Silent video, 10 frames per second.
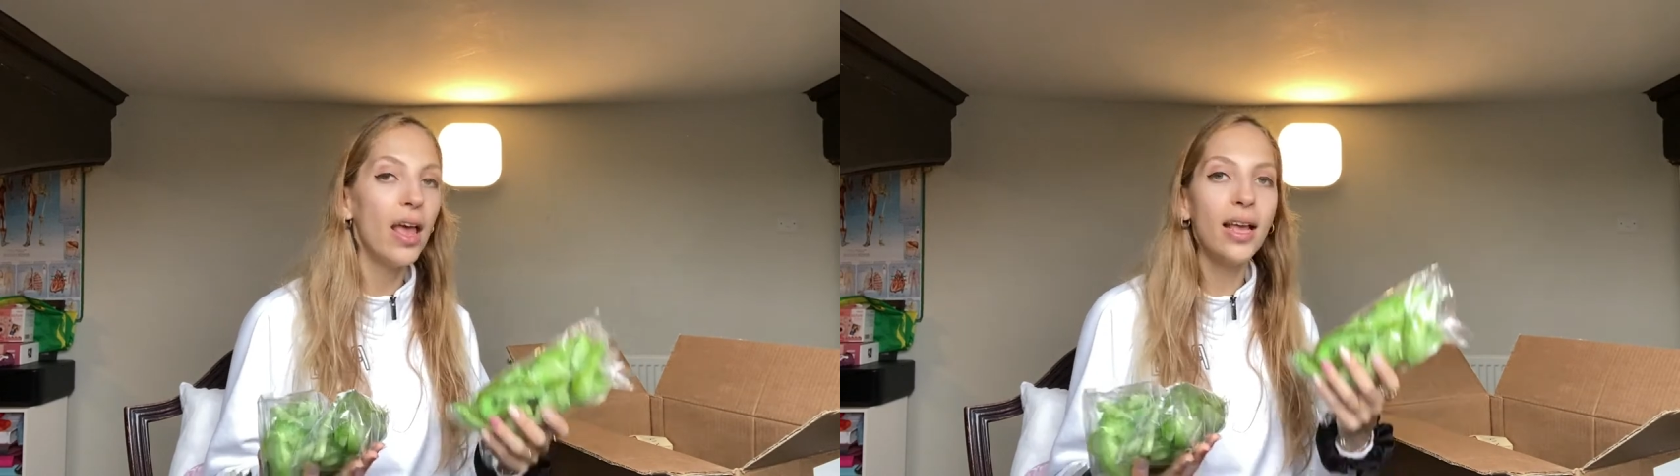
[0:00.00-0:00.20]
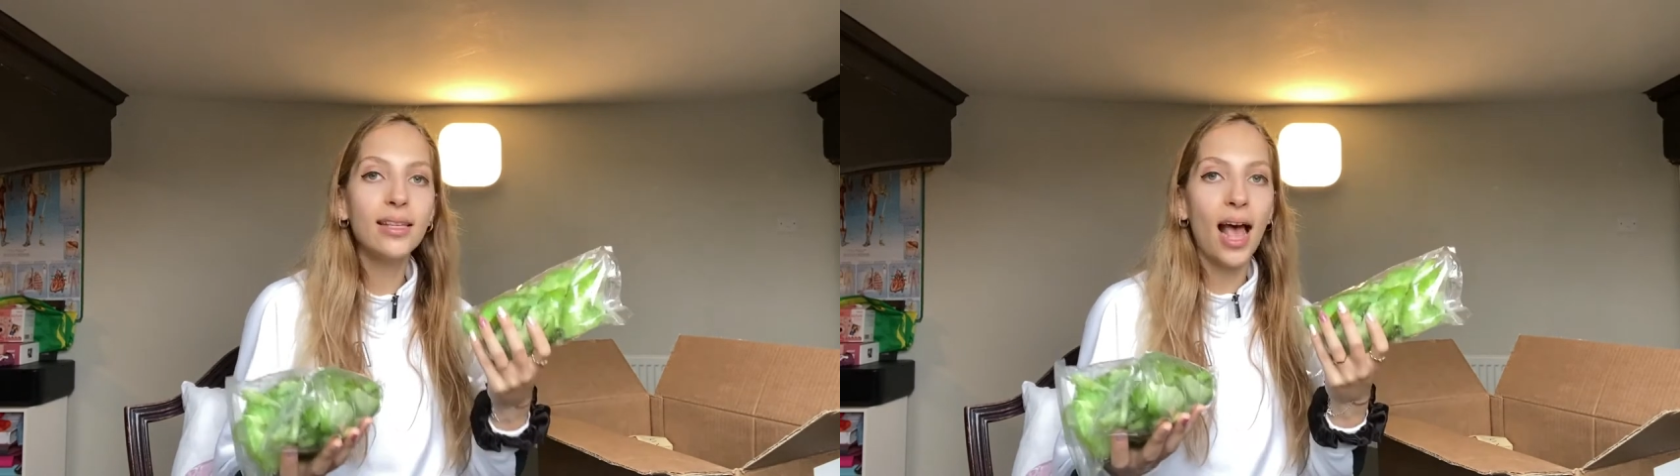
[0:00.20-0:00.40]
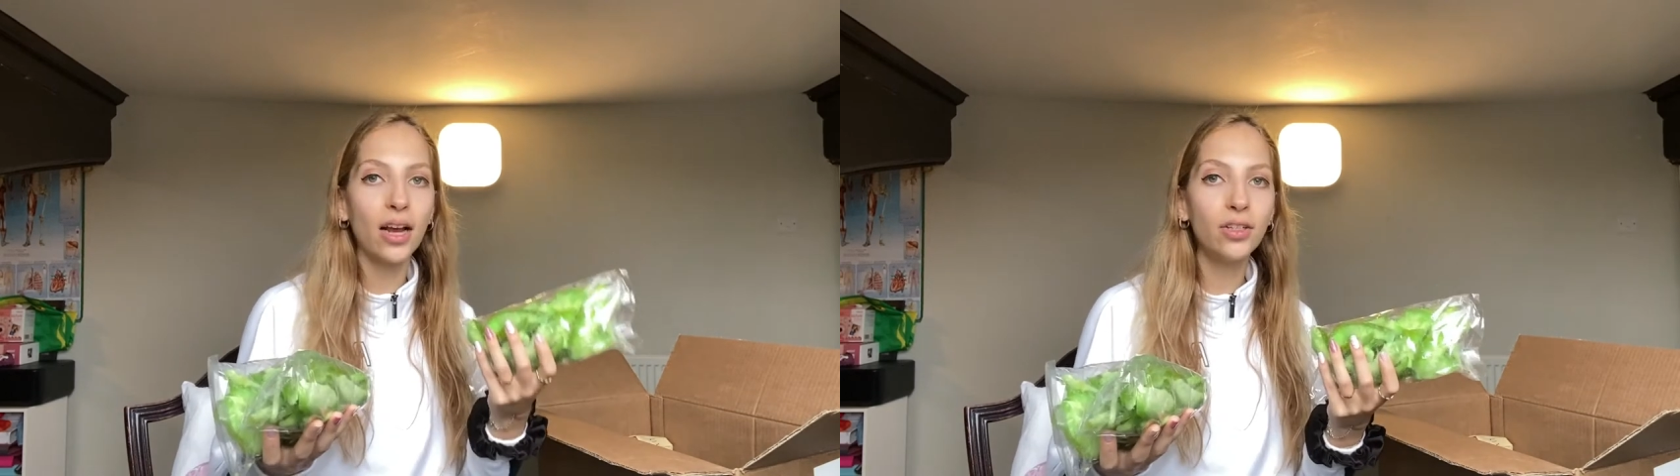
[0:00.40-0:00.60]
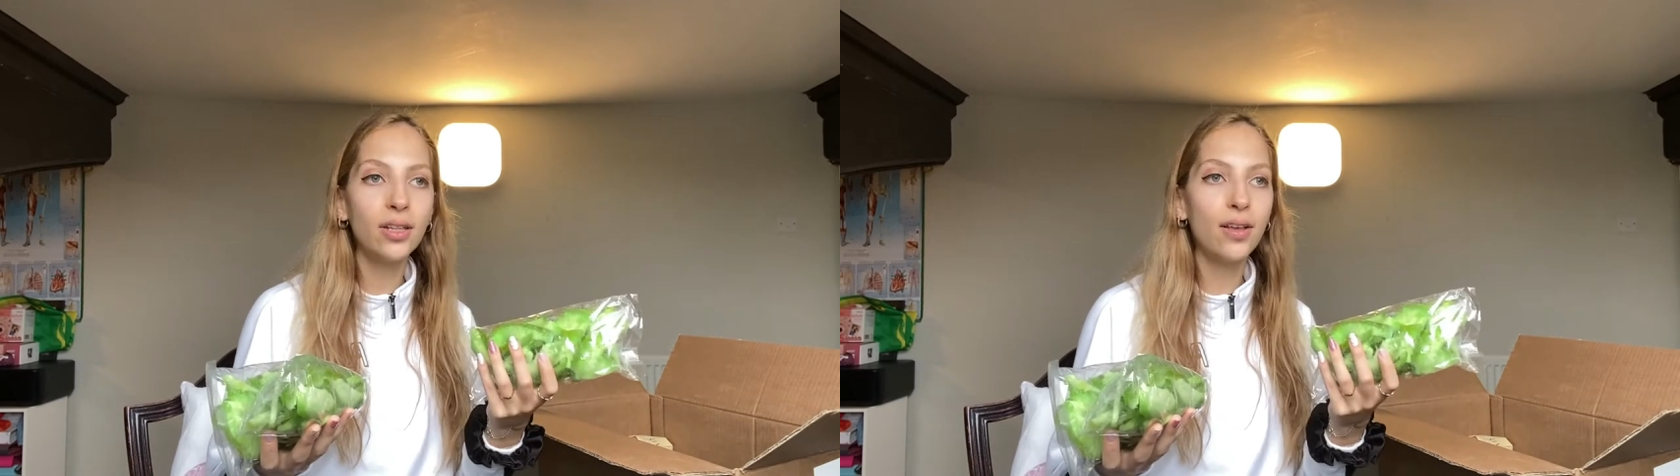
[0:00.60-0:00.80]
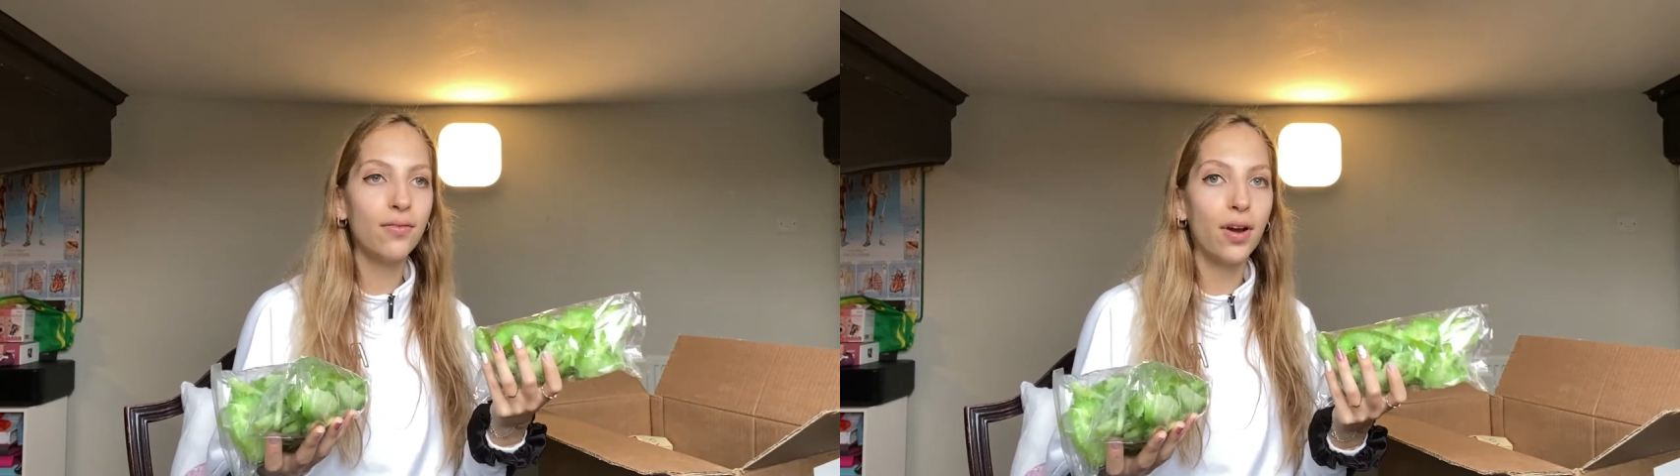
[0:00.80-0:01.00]
It's
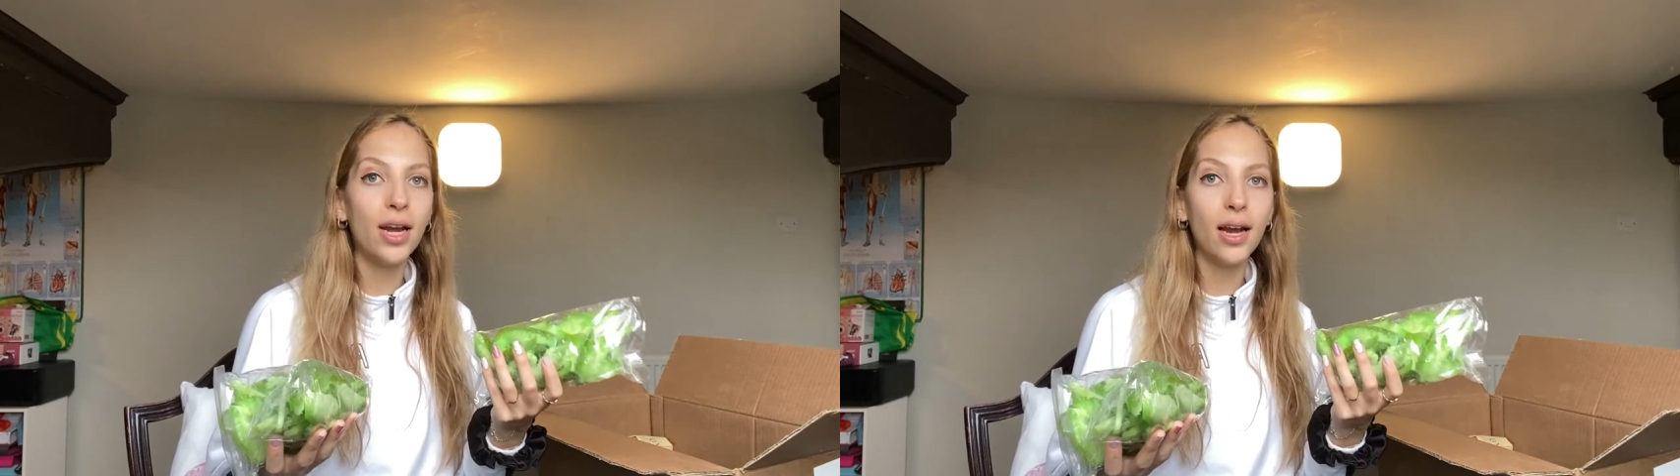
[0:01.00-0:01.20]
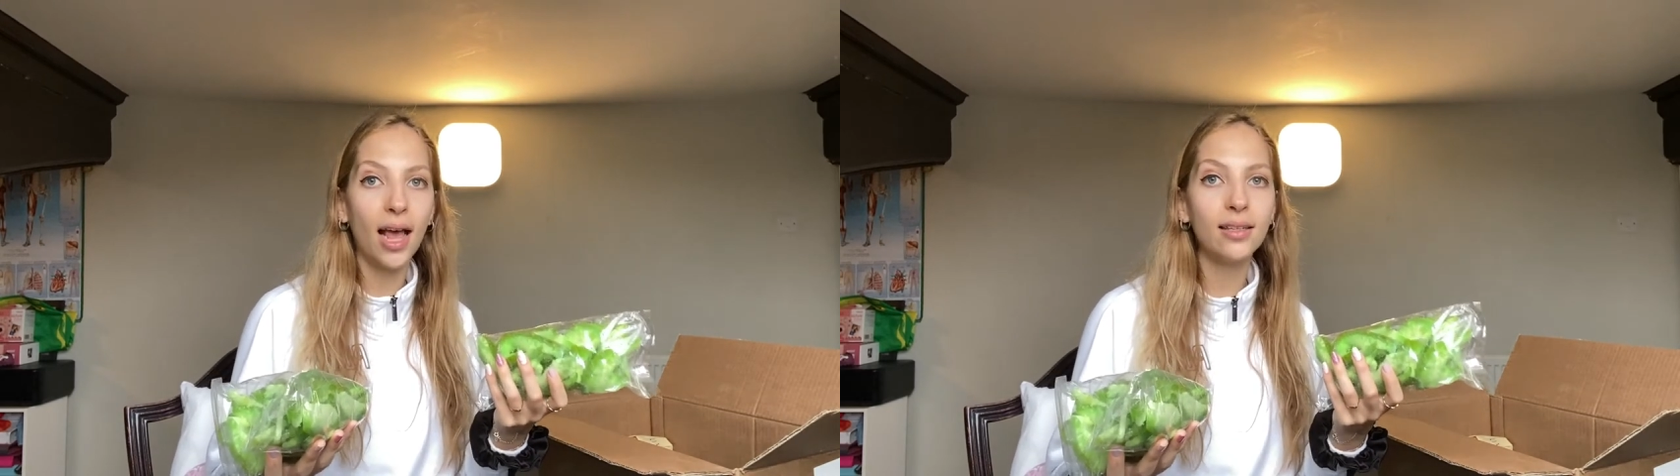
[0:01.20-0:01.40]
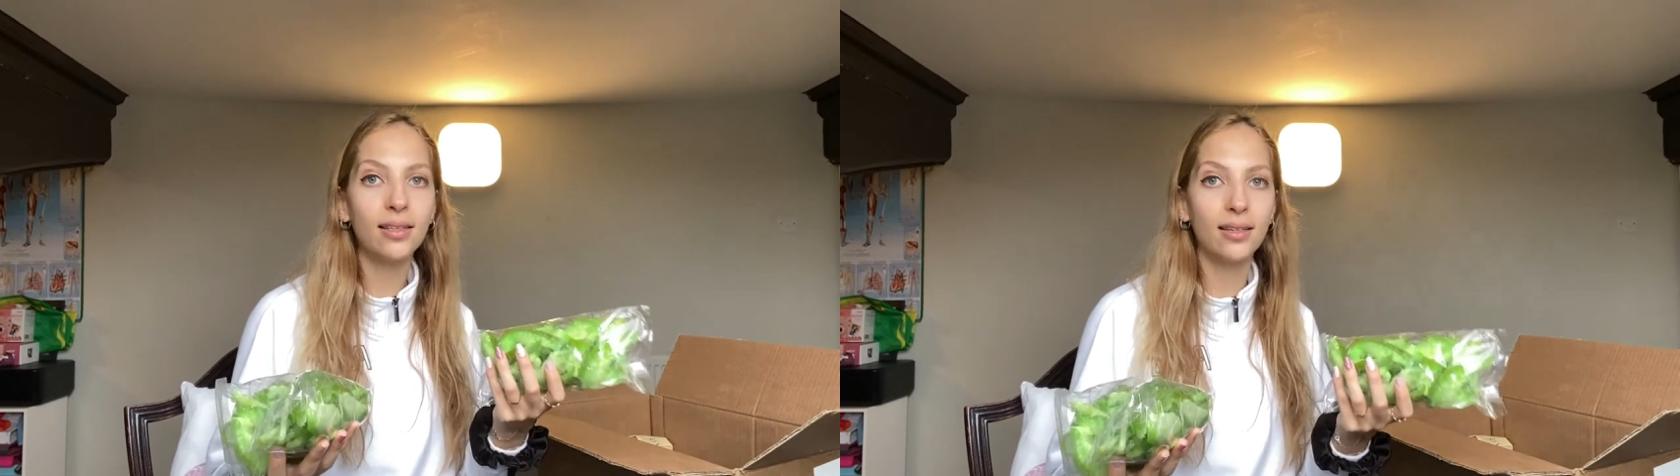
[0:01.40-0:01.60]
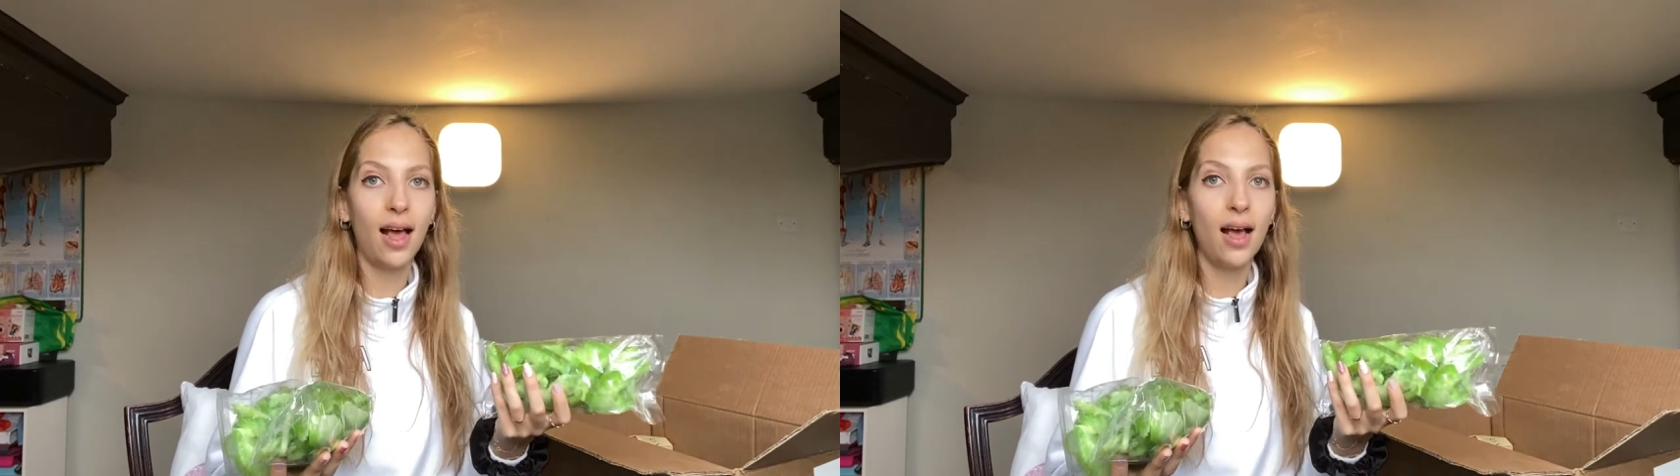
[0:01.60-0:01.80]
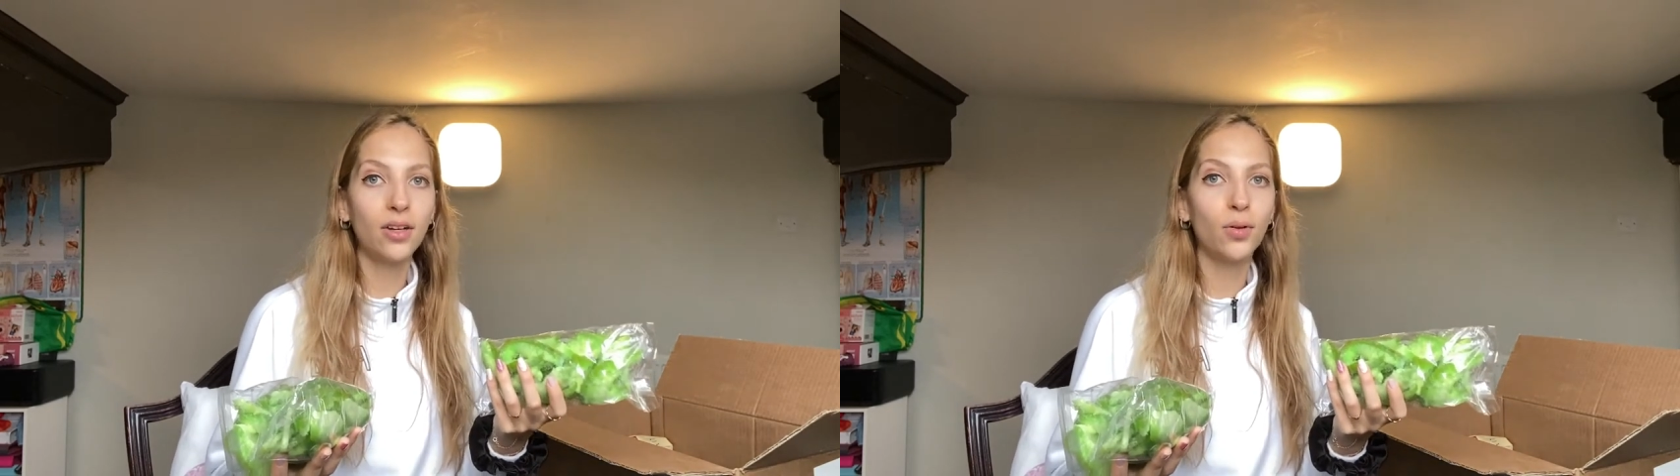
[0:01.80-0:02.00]
actually a very nice
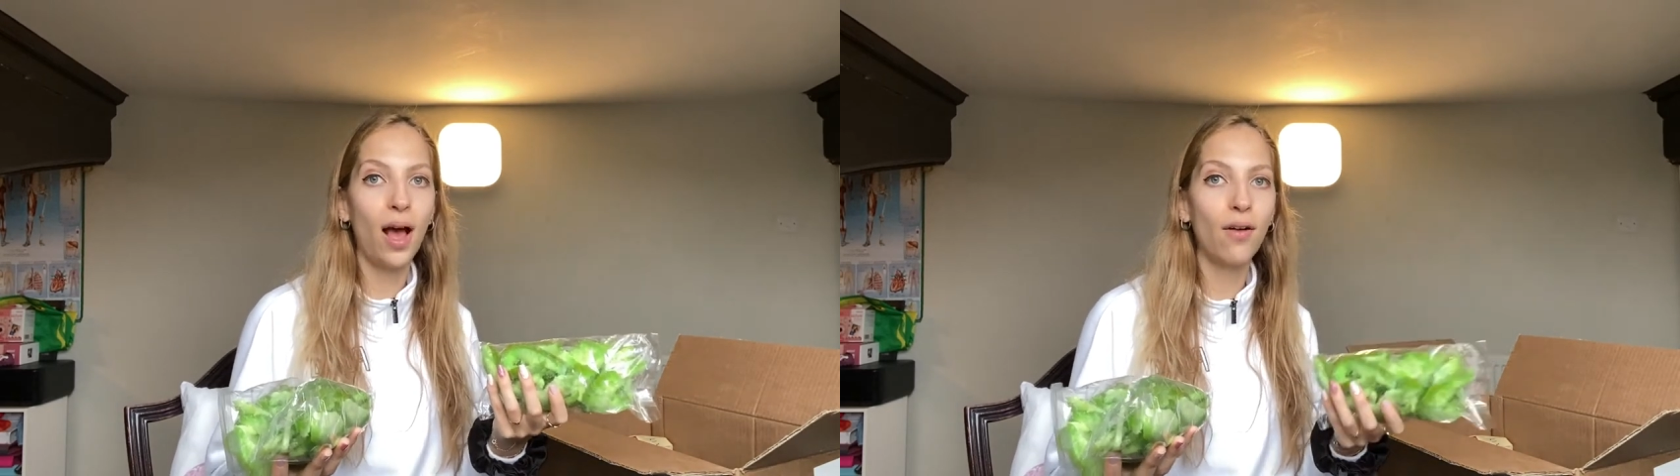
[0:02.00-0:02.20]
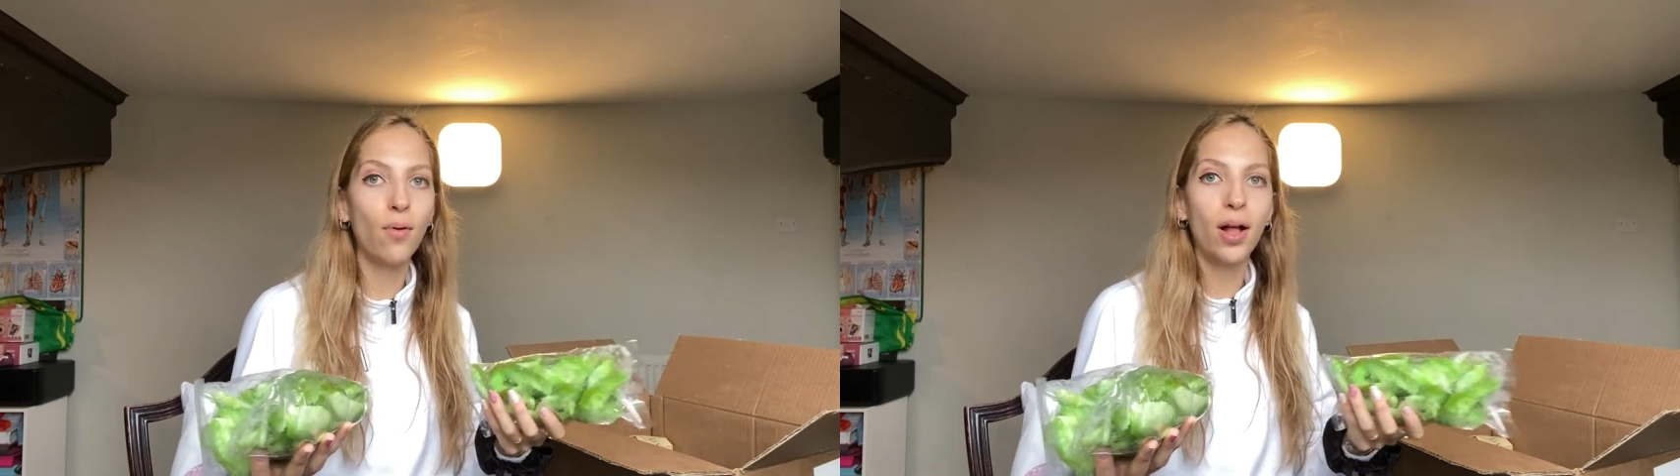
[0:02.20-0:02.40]
snack to have